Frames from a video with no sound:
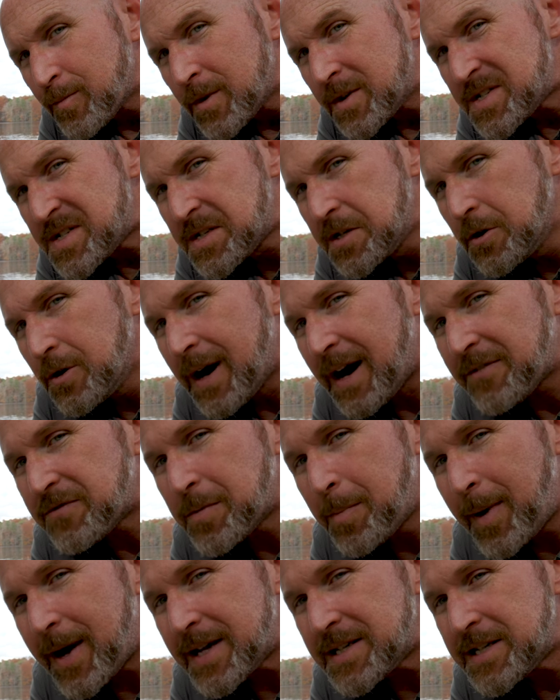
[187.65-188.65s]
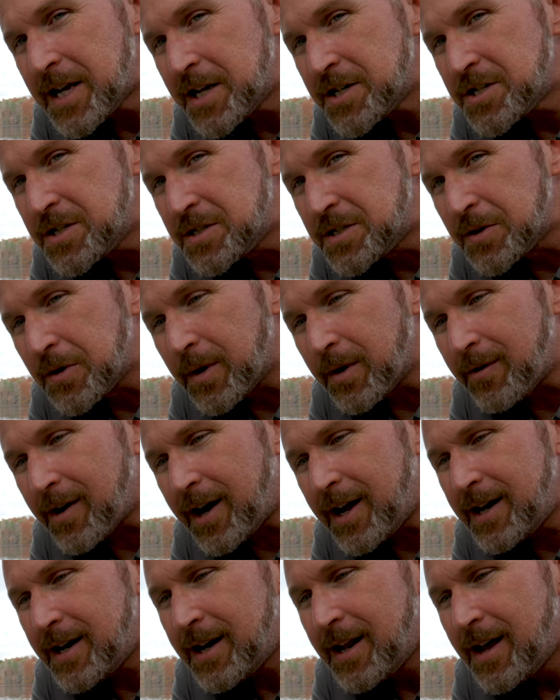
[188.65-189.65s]
Still have to pay attention to it,
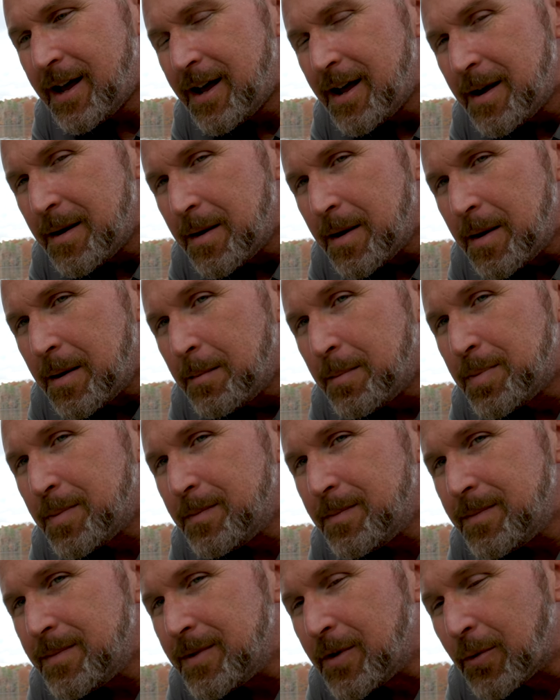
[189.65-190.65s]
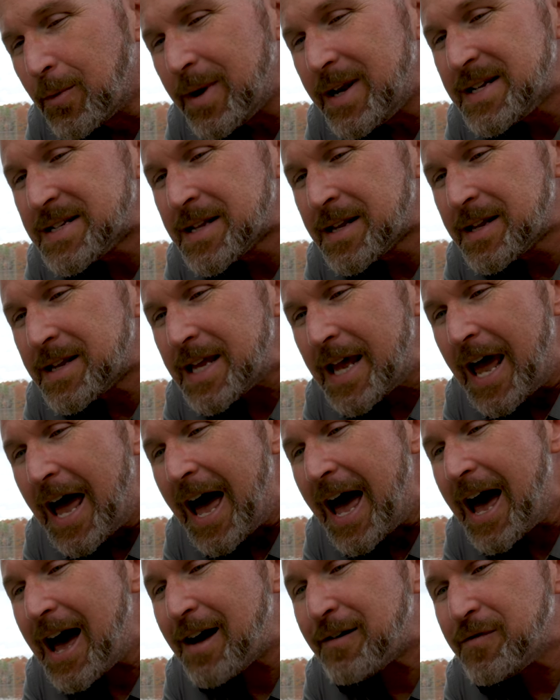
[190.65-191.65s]
right? The reason that they
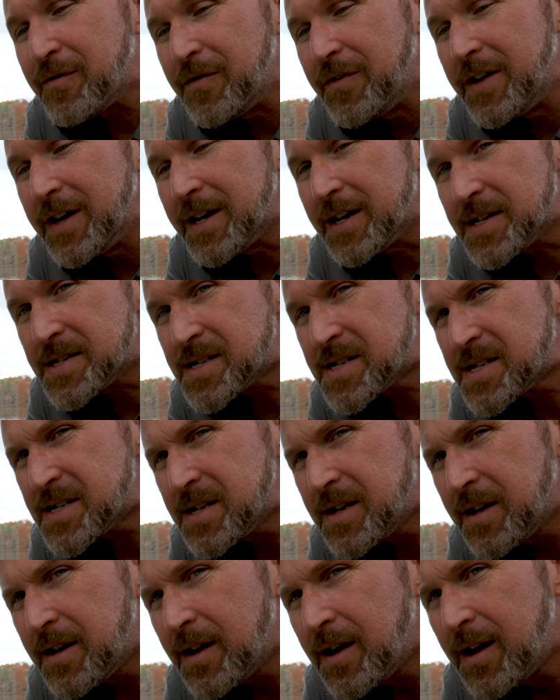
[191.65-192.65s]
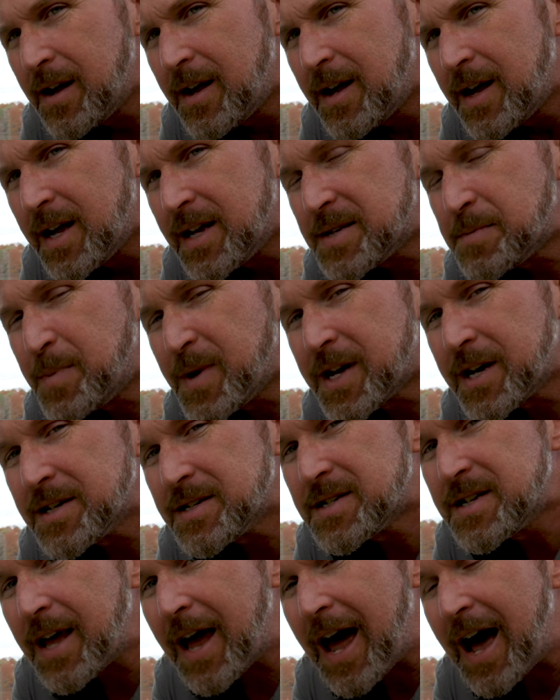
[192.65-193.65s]
have this is
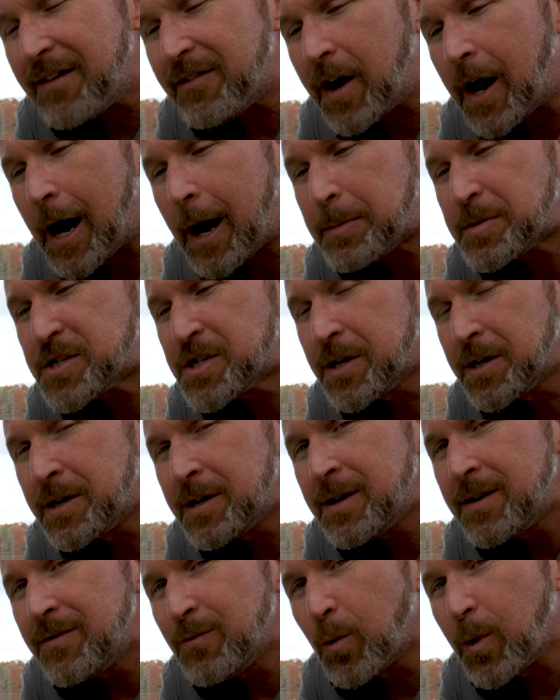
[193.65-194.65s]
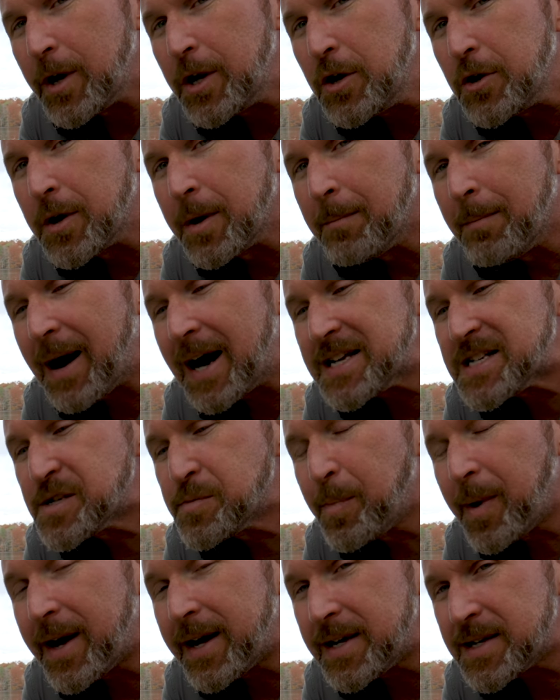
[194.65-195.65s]
because they have an option where you can buy
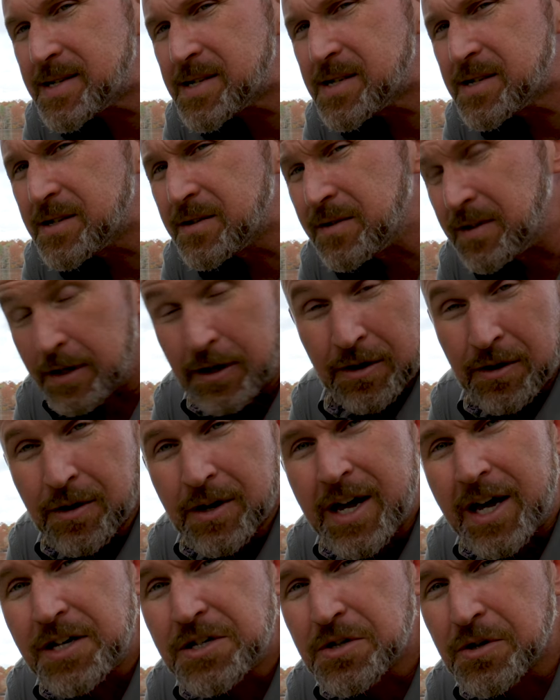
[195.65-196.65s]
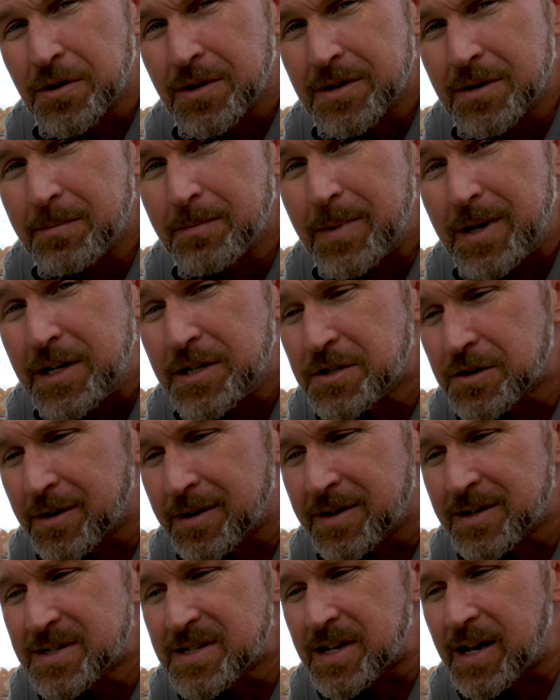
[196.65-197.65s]
spikes, you know, in case you're on the beach or
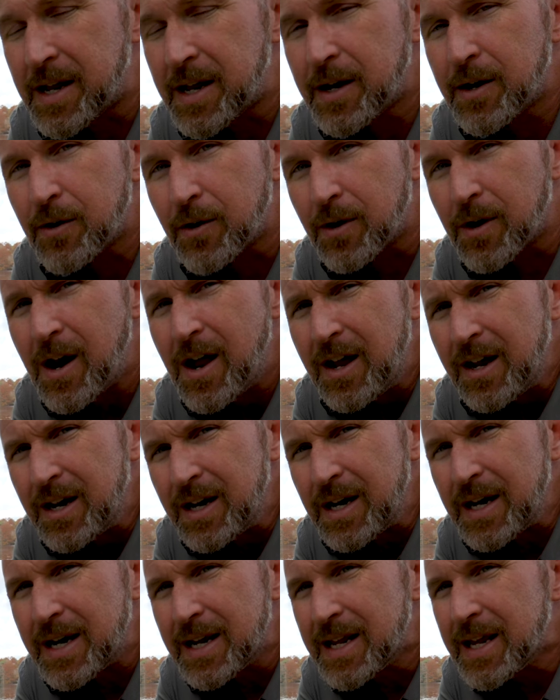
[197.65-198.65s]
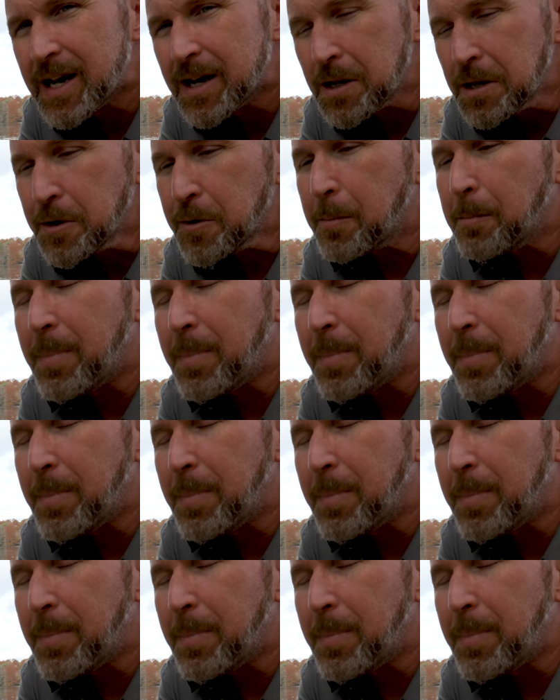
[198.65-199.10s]
in the sand or you need to get a little